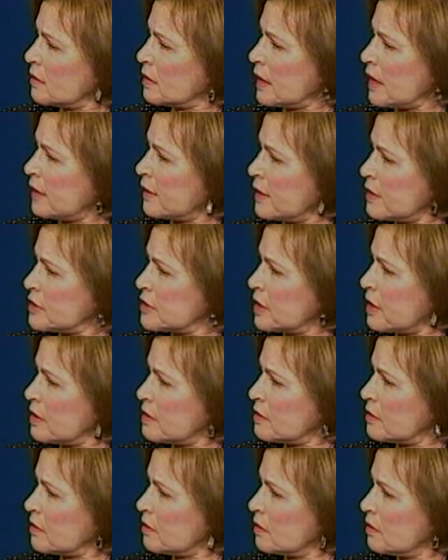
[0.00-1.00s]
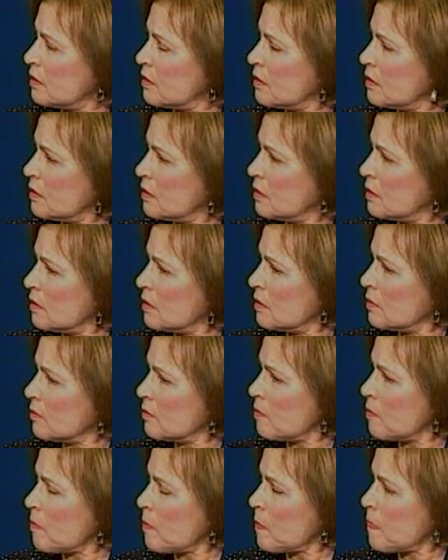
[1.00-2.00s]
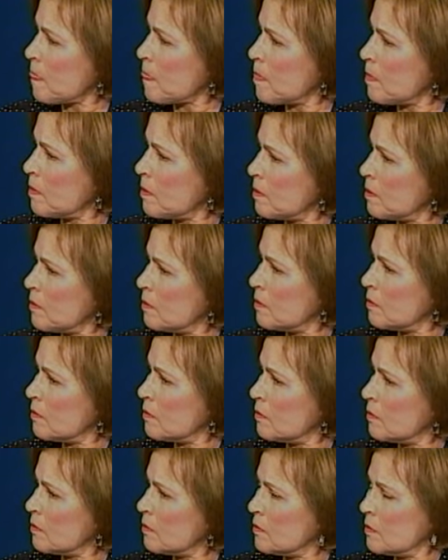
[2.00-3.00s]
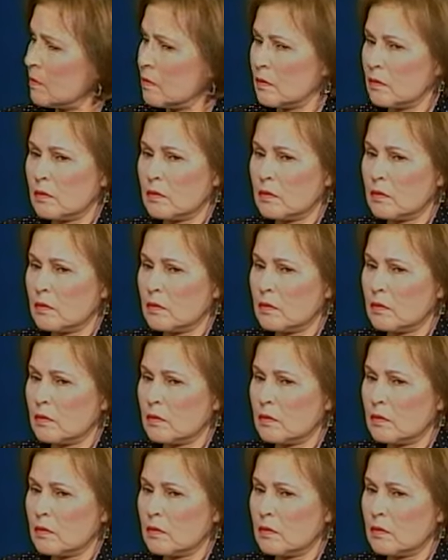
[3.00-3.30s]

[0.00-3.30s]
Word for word: know, get an education. You probably end up, you know, being called